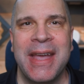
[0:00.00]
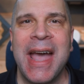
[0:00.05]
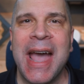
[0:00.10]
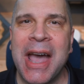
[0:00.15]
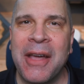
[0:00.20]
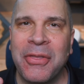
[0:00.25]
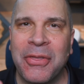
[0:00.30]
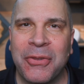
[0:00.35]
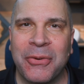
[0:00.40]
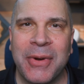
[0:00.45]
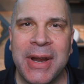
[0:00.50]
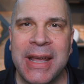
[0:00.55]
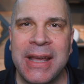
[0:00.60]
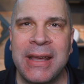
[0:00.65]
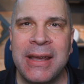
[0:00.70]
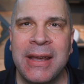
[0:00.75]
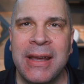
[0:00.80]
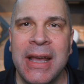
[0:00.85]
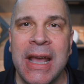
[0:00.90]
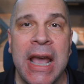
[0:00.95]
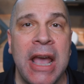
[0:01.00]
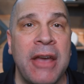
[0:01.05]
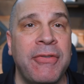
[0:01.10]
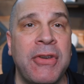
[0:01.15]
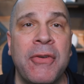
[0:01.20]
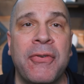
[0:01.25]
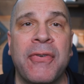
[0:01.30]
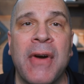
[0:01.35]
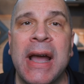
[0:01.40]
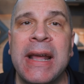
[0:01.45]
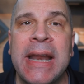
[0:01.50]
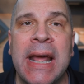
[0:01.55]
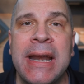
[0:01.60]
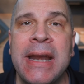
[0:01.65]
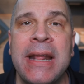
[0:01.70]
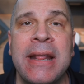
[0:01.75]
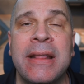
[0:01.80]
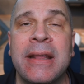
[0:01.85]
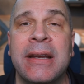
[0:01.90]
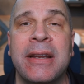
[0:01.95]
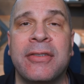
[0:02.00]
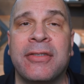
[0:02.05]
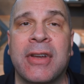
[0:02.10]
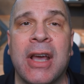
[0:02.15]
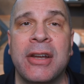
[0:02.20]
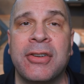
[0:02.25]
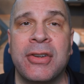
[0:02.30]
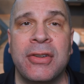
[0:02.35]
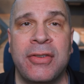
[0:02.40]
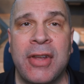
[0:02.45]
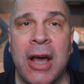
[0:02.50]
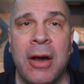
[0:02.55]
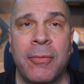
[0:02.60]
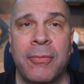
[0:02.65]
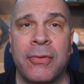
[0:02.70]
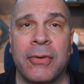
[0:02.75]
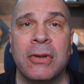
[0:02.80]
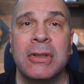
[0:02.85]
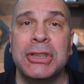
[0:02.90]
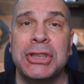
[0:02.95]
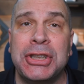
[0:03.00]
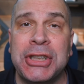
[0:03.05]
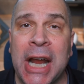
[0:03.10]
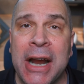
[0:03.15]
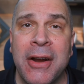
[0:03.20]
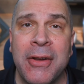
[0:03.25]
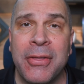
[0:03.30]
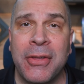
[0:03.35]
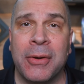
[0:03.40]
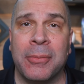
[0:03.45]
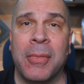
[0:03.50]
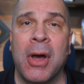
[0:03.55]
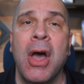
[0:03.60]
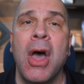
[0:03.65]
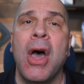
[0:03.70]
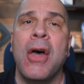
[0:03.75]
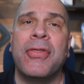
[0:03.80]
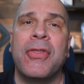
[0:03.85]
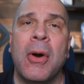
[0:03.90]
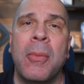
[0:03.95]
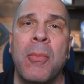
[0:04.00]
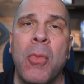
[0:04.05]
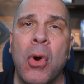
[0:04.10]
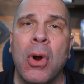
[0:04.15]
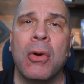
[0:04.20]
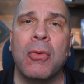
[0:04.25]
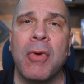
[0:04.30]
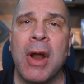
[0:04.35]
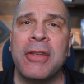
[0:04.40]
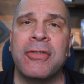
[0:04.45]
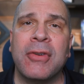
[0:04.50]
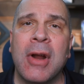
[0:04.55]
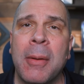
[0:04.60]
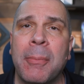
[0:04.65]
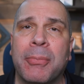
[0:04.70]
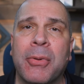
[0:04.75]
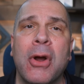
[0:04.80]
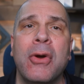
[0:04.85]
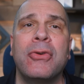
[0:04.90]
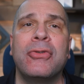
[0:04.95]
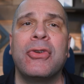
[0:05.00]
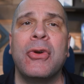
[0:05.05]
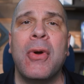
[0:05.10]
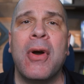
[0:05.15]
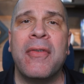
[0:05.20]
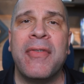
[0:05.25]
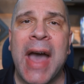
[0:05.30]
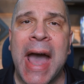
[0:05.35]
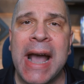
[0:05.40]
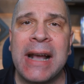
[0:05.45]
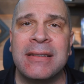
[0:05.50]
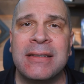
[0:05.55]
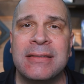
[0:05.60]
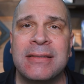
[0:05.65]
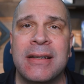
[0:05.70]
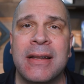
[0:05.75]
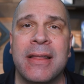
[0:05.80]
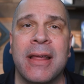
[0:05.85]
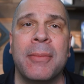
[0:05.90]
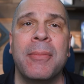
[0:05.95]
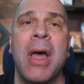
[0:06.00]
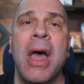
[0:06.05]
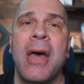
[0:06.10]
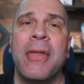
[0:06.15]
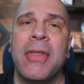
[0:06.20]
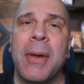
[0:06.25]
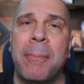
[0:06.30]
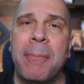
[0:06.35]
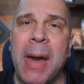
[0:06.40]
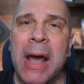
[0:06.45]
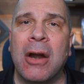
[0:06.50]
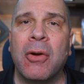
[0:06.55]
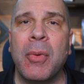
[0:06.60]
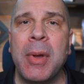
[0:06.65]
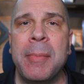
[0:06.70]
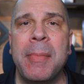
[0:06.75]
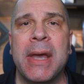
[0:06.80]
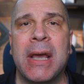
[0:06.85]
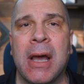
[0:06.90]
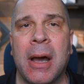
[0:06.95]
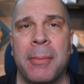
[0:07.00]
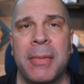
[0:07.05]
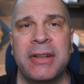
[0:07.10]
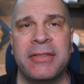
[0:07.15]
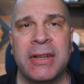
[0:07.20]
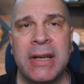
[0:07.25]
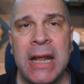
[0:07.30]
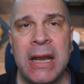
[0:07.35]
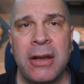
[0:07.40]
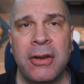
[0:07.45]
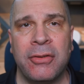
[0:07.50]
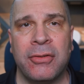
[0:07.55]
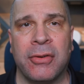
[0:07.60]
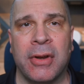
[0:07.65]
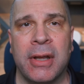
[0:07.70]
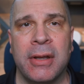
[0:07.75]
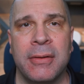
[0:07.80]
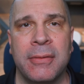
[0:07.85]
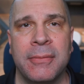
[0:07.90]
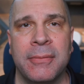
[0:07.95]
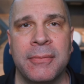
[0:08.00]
And three, if you find any of the discussions helpful, share them. The more restaurant pros who have access to them, the better we become as an industry.